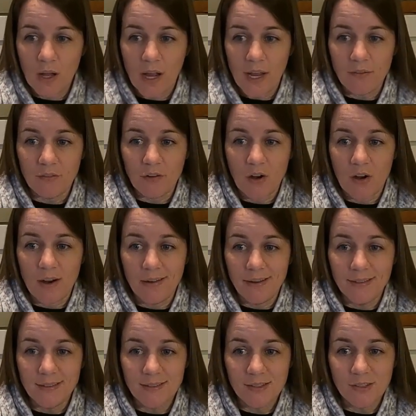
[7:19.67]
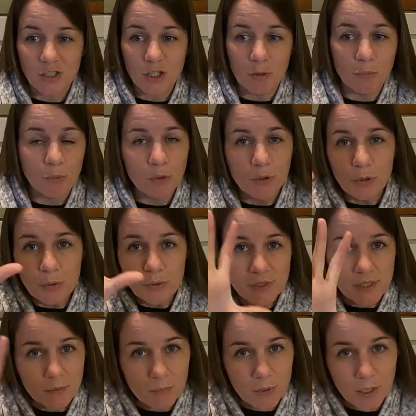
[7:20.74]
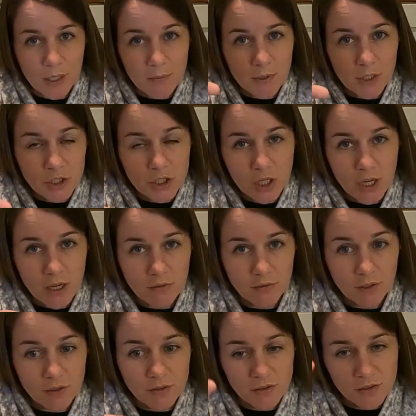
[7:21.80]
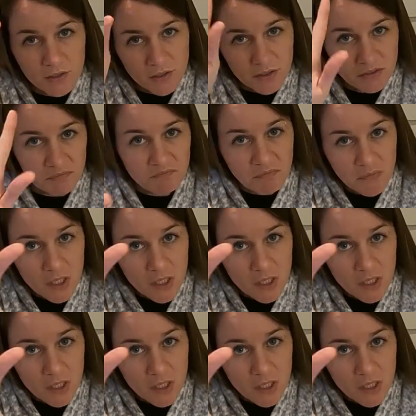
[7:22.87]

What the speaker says: I've got a bruise that pretty much covers